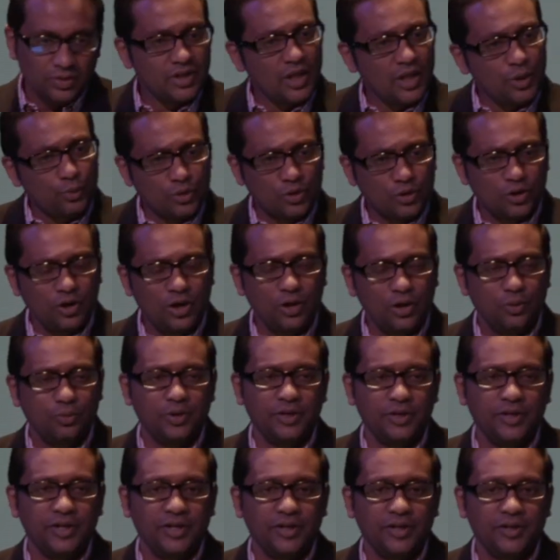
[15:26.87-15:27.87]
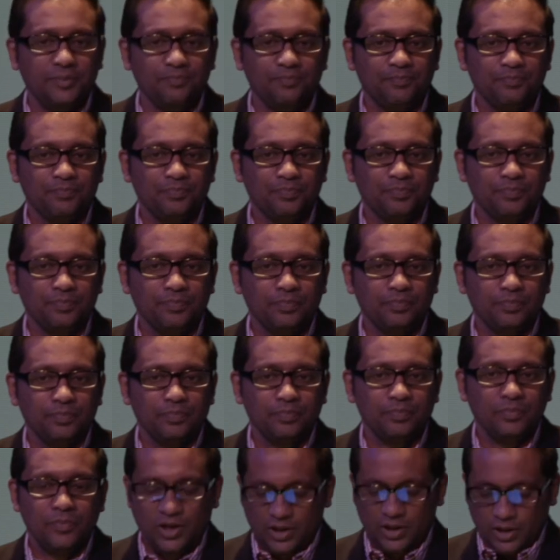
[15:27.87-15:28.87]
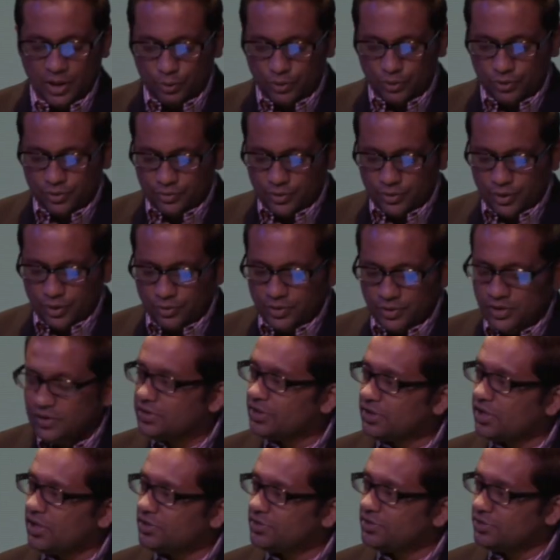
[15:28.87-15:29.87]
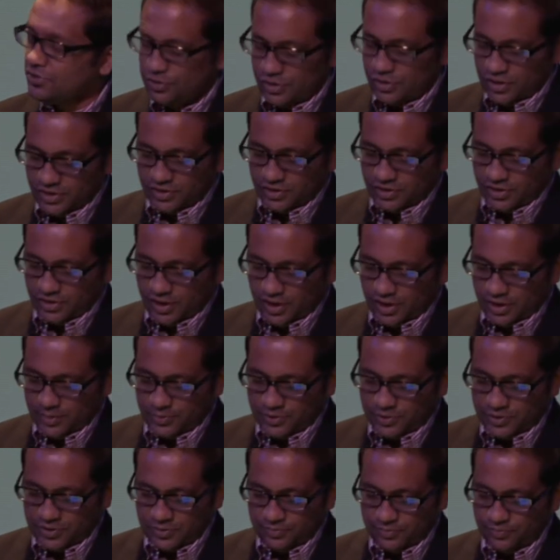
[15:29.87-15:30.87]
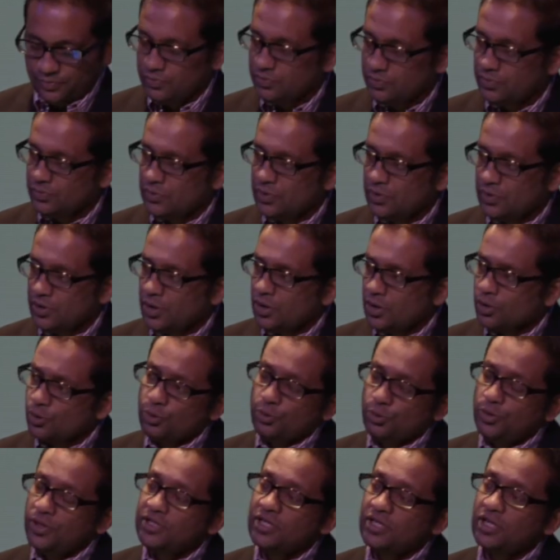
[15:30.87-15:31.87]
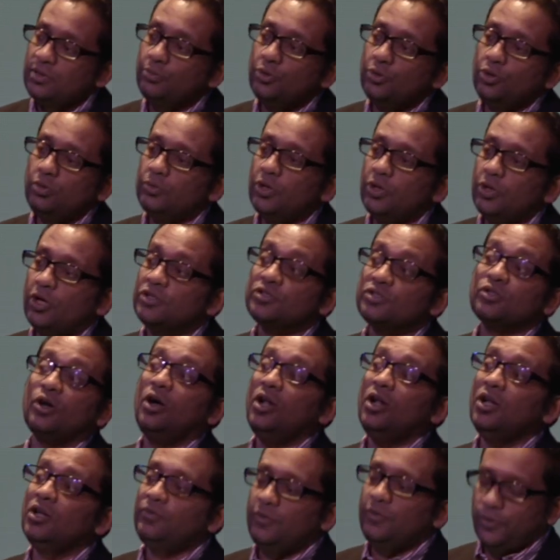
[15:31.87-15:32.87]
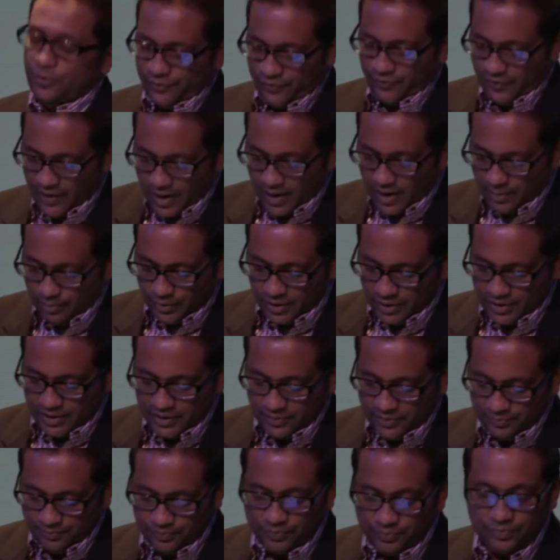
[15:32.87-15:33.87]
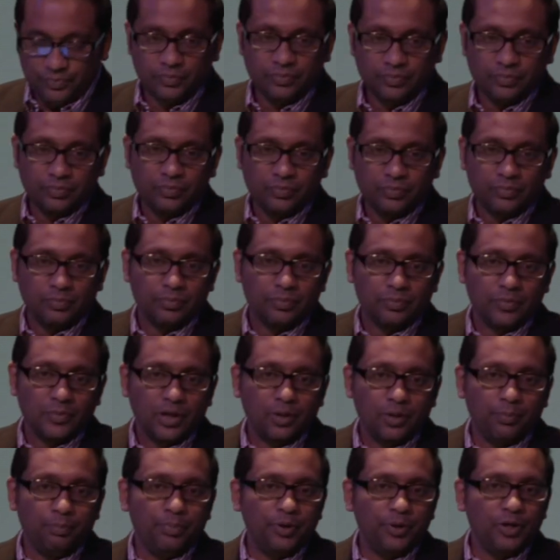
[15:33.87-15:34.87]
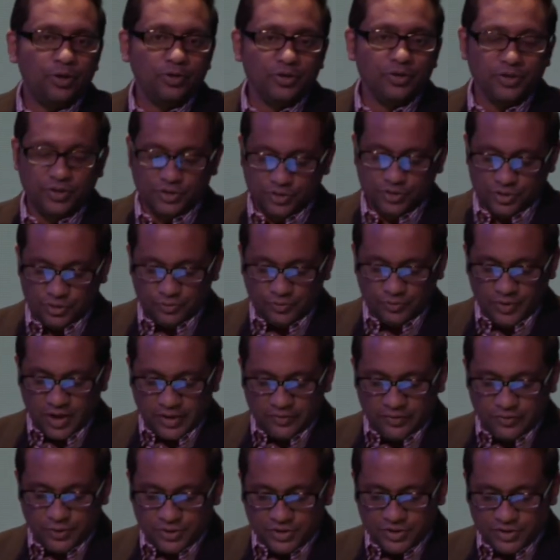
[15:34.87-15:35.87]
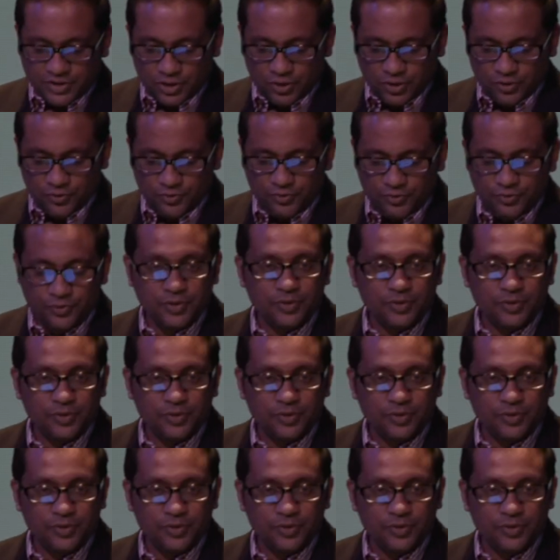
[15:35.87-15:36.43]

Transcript: They were caught one day, and they were thrown into concentration camps. Corrie Ten Boom lost all of her family and barely survived herself.